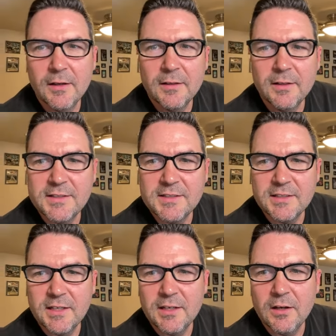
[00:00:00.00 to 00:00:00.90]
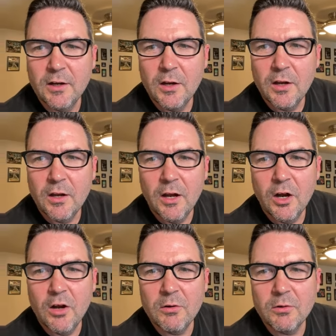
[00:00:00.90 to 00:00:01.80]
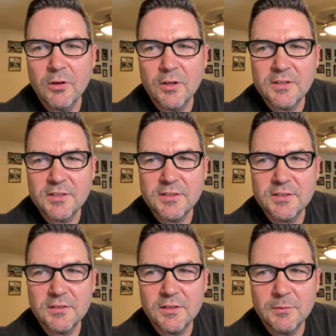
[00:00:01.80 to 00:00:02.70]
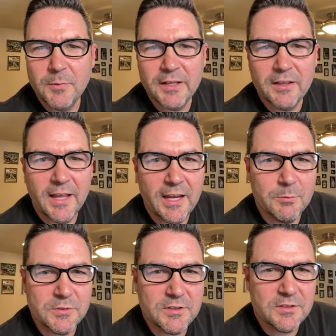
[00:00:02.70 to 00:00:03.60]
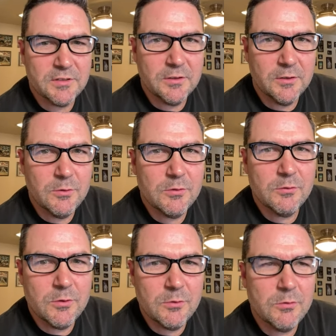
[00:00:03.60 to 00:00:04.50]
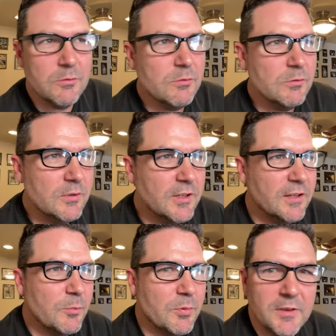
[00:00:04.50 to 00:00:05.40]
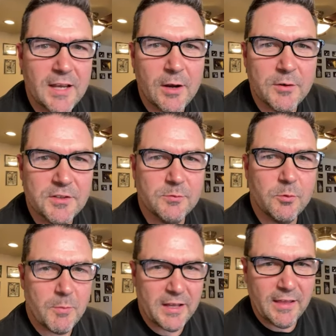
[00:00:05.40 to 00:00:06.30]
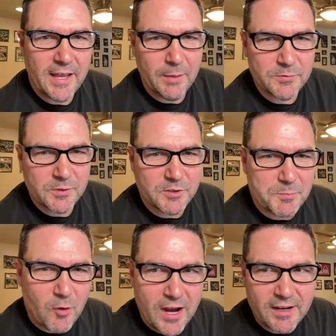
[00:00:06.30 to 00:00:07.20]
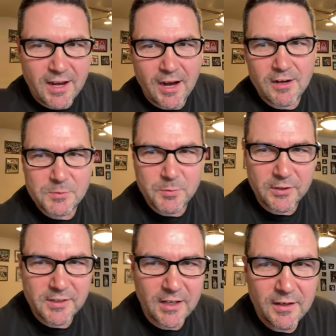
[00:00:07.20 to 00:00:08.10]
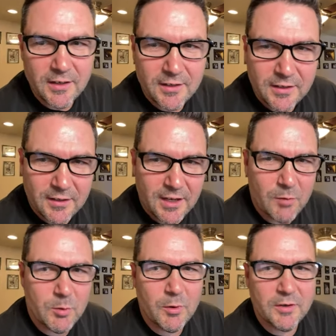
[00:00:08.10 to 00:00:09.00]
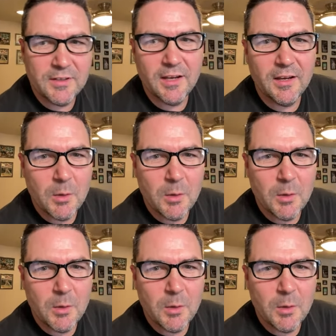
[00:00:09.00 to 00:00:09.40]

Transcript: Let's see. Oh, goodness. My lambs. Who in the house is one of my lambs? It's Mariah Carey's birthday. Happy birthday.